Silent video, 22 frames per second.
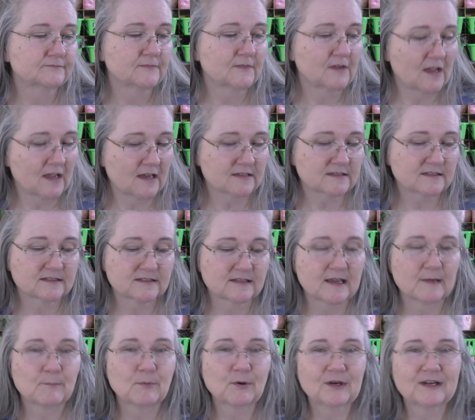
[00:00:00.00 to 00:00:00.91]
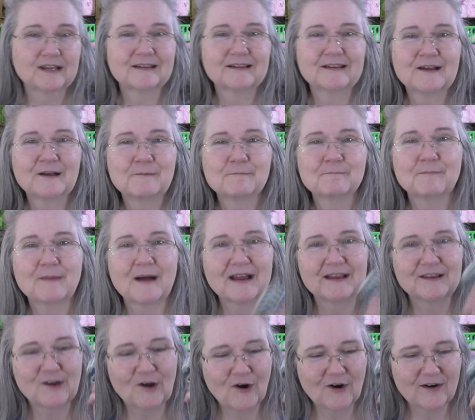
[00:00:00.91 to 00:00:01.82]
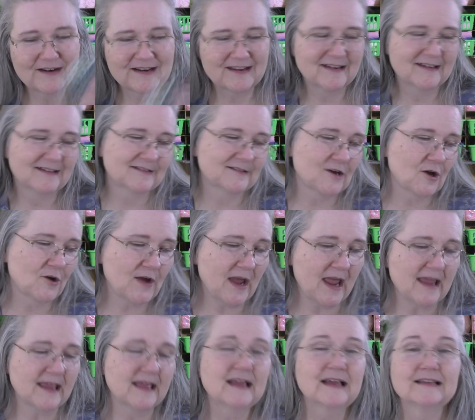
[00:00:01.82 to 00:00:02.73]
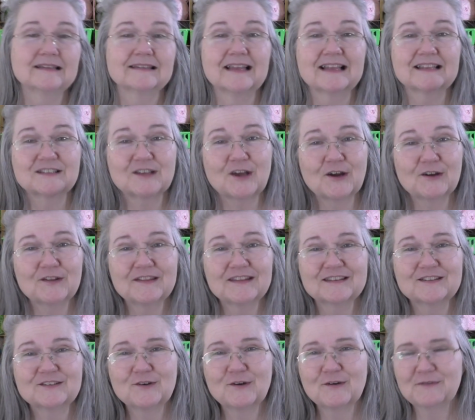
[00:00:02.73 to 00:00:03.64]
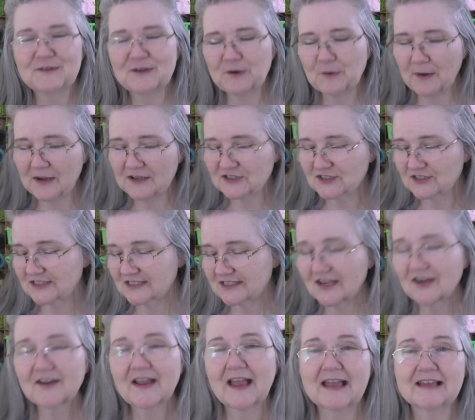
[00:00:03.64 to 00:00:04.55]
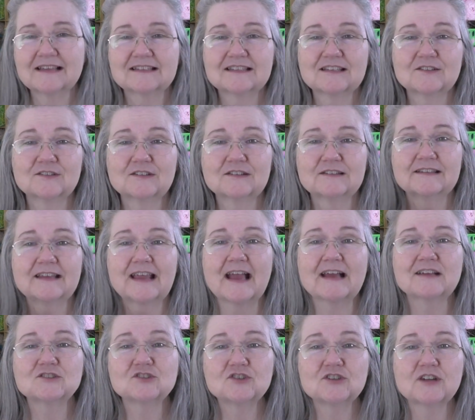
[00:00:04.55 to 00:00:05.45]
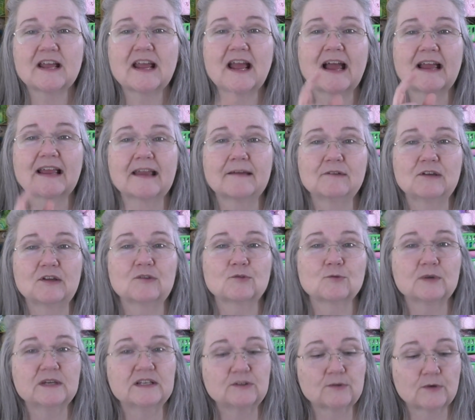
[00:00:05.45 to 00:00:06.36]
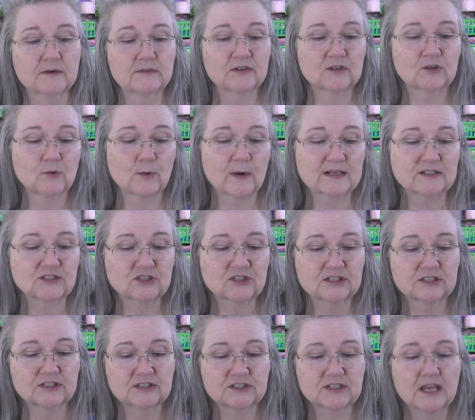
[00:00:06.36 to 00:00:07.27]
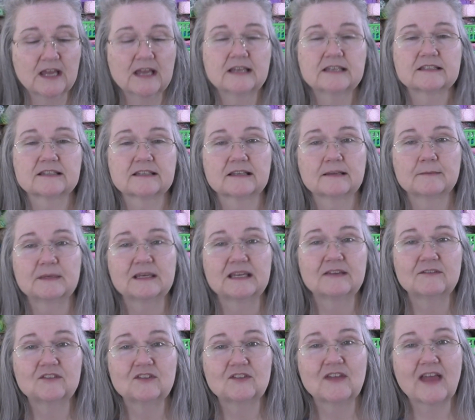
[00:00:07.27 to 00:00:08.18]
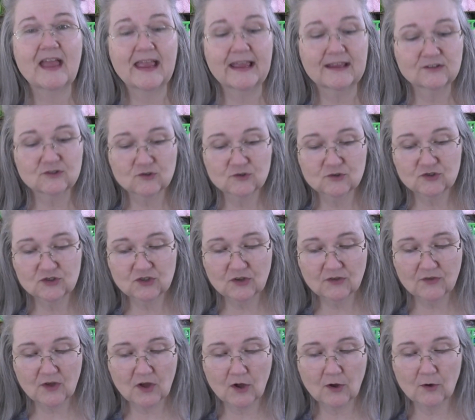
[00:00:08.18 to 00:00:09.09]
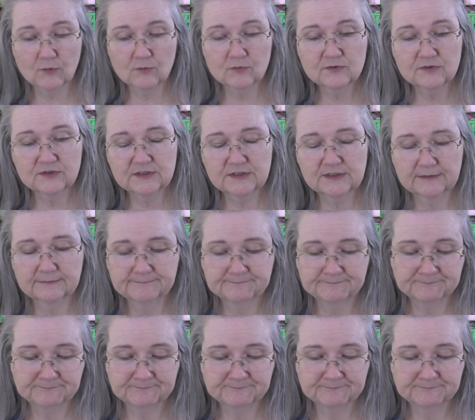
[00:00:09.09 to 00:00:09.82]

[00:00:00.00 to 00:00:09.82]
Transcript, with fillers: yes, and putting my yarn in. Okay, let's go to the trivia questions. Okay, so yesterday I gave you three trivia questions, so let me give you the answers to those.